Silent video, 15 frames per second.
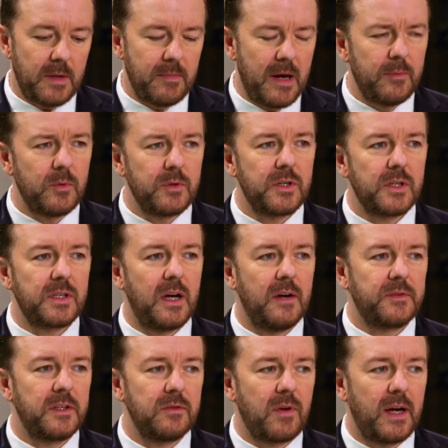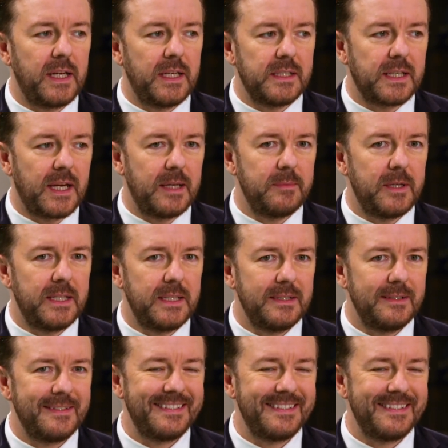Maybe it was just after the ratings came in.